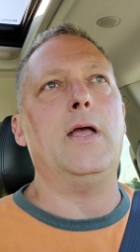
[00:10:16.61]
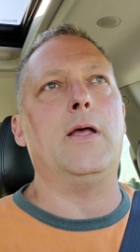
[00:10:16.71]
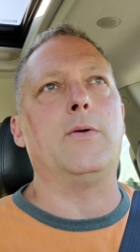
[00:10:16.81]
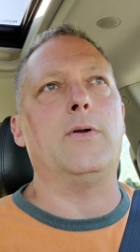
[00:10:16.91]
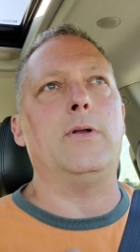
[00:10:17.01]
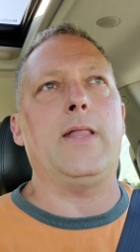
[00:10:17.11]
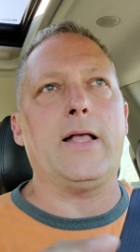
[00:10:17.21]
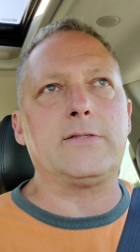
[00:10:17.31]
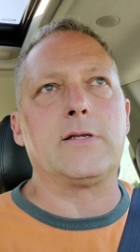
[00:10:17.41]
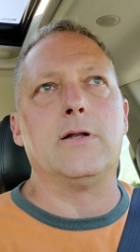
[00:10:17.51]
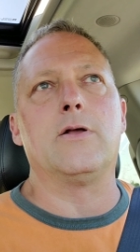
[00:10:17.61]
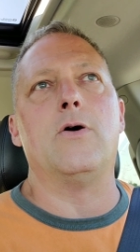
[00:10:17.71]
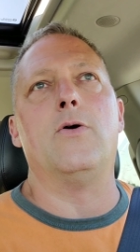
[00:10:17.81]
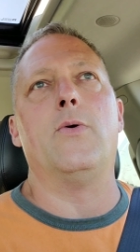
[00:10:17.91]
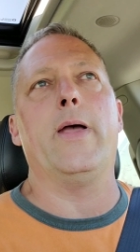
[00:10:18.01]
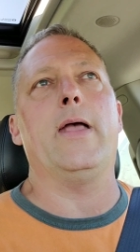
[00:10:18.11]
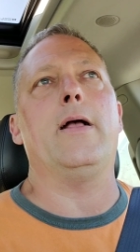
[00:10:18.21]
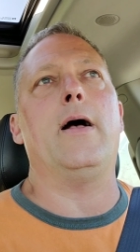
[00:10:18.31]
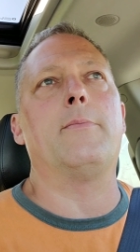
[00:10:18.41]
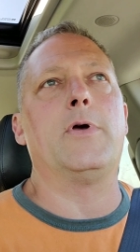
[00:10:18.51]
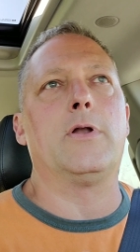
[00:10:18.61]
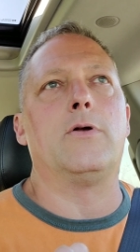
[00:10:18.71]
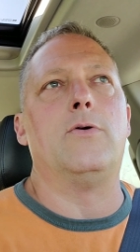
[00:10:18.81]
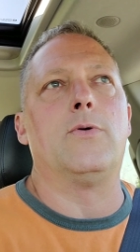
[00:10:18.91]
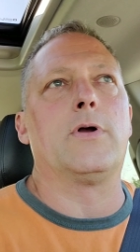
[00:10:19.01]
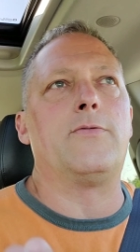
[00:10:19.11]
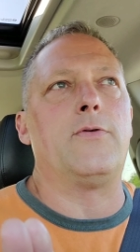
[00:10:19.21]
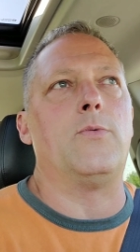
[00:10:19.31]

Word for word: And that's going to go away. I'm going to go work for